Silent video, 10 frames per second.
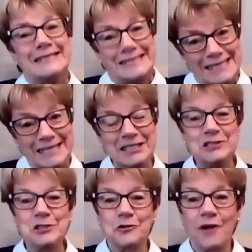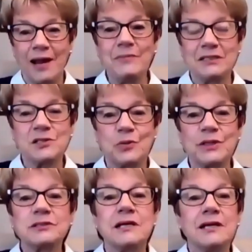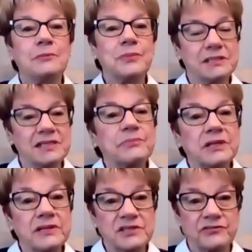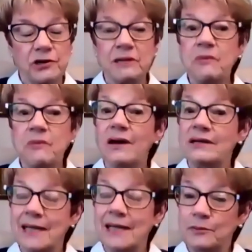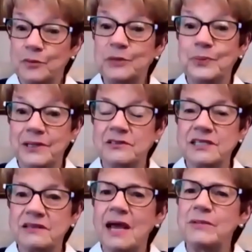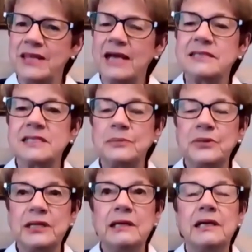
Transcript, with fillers: dated your grandma's quilt but something that's very modern and would appeal to them and that's something